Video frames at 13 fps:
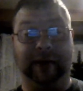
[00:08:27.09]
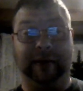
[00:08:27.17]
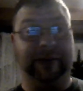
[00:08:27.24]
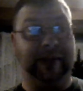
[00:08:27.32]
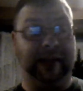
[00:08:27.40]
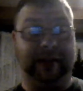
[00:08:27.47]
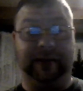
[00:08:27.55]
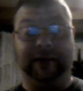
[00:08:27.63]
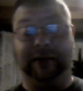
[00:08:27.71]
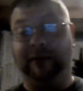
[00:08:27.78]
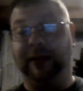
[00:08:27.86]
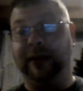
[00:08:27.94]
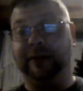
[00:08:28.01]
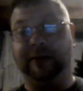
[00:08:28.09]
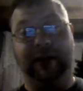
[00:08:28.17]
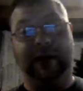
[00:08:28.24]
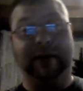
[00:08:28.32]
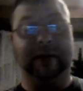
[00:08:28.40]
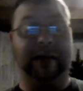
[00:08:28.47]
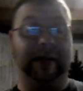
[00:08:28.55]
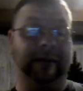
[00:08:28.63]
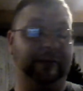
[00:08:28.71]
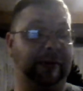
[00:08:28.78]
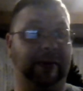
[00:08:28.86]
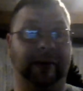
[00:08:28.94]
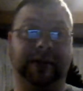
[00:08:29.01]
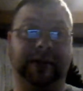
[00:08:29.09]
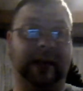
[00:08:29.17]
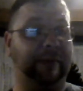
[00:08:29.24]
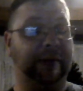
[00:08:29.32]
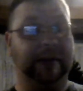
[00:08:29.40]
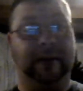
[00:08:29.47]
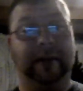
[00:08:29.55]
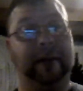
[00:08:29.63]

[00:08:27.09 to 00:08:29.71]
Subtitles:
It was 63 yesterday. Today it was 37.